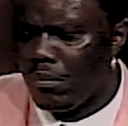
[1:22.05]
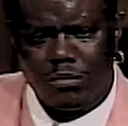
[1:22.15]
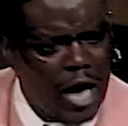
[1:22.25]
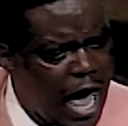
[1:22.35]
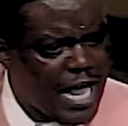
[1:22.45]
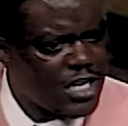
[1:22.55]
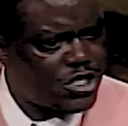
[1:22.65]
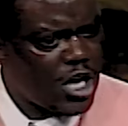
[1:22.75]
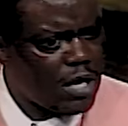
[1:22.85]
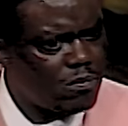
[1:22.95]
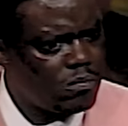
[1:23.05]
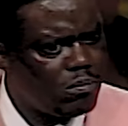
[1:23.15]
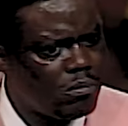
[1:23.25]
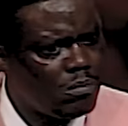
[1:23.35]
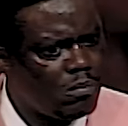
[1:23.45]
Tired this shit.
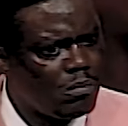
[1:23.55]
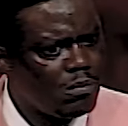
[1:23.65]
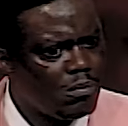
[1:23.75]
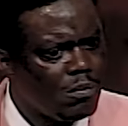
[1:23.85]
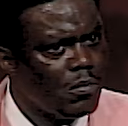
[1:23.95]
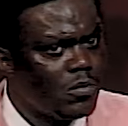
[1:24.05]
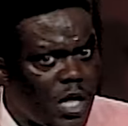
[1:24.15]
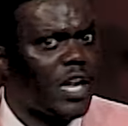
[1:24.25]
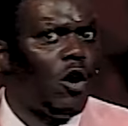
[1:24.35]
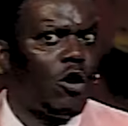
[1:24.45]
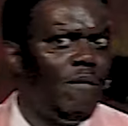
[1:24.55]
Then they gonna go